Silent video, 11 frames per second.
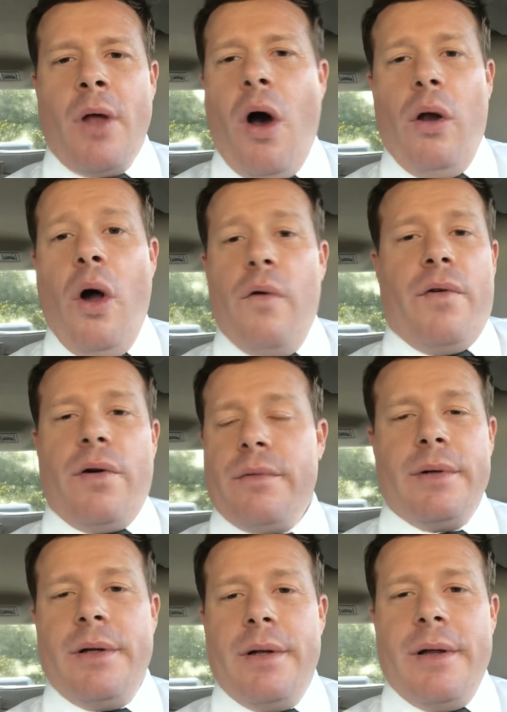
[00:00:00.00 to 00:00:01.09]
all over.
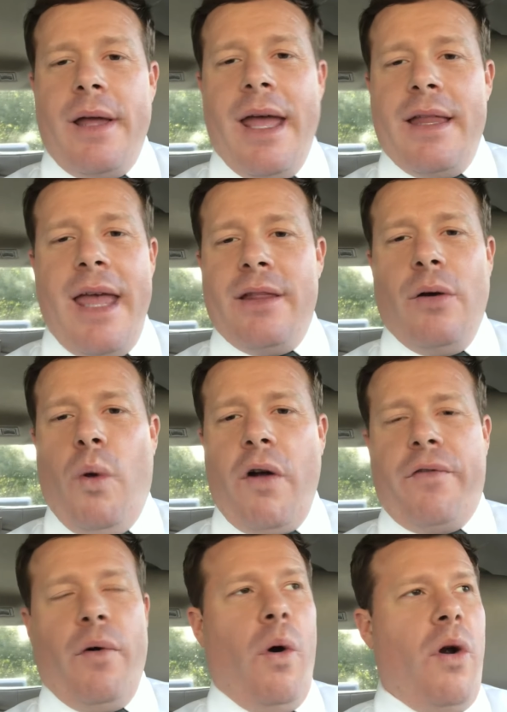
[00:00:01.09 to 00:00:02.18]
In, in the
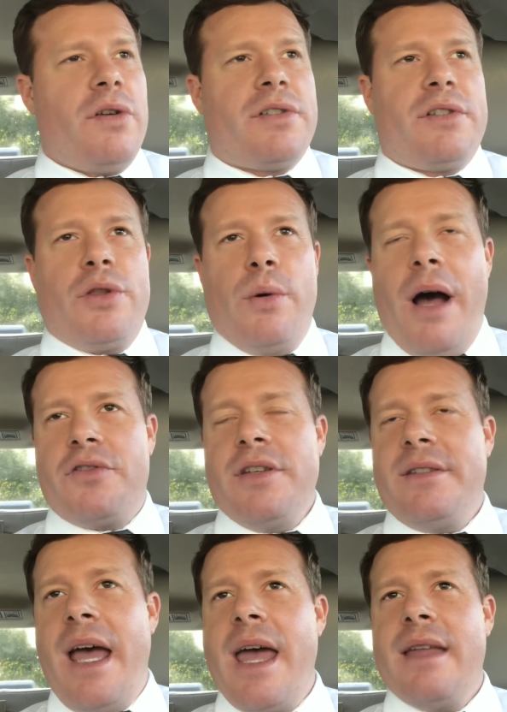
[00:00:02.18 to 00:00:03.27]
workforce, throughout your
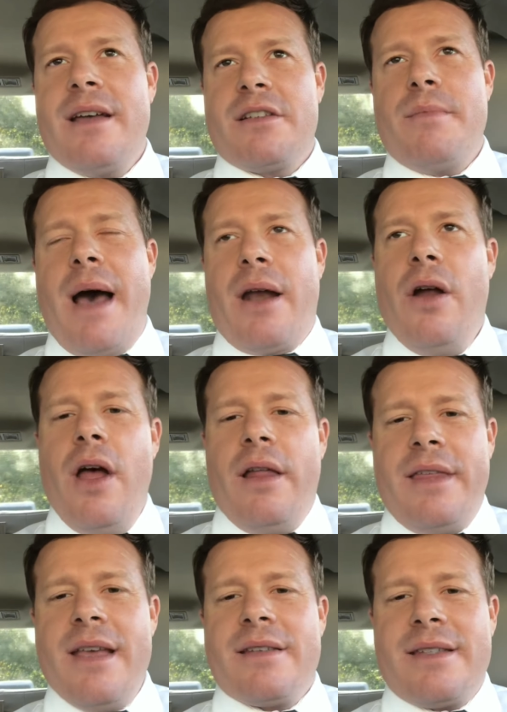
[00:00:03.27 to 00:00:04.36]
day, it doesn't matter.
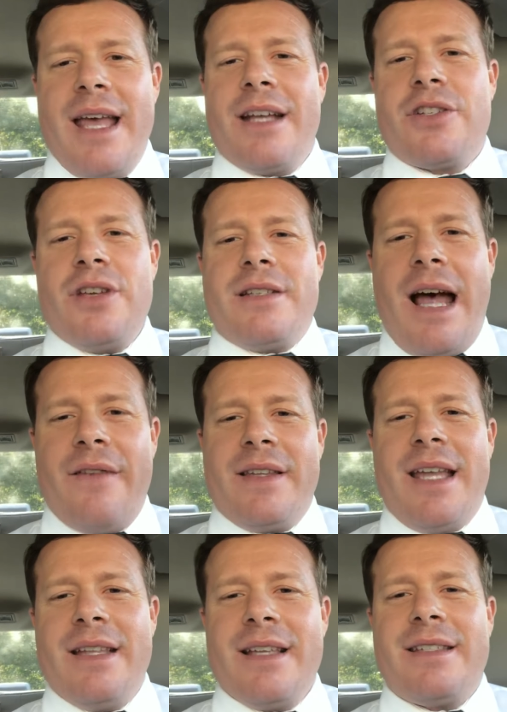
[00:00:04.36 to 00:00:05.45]
These things just have a
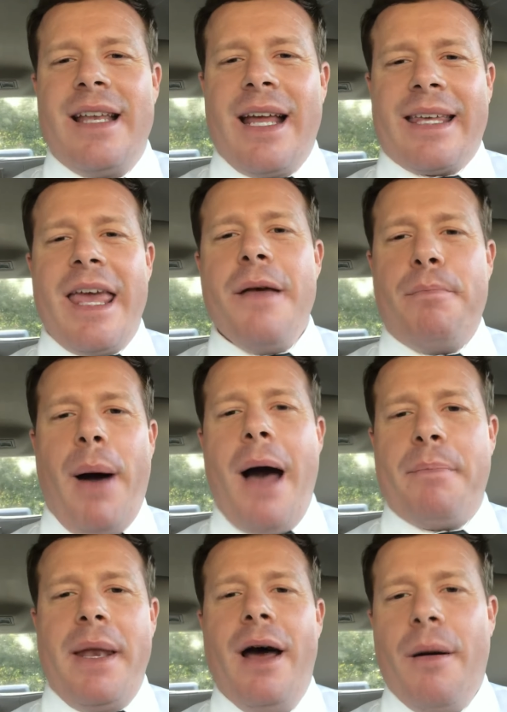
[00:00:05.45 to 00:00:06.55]
tendency to keep
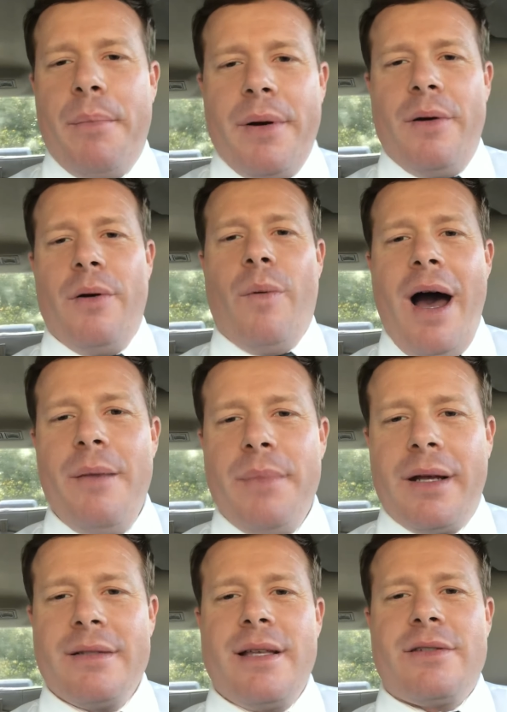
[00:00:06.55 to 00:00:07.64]
popping up. Why?
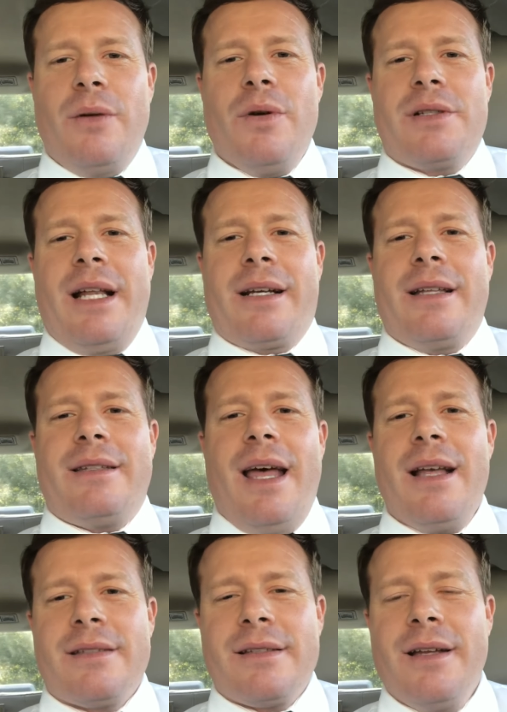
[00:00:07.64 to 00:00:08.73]
Because it's almost like a
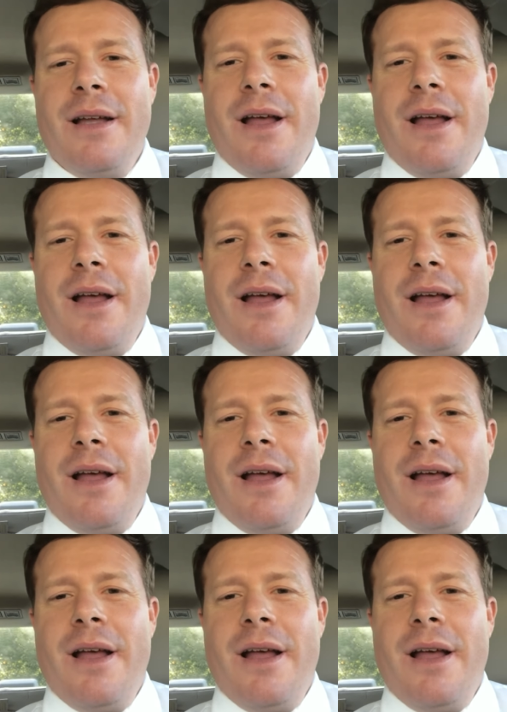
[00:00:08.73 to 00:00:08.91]
test.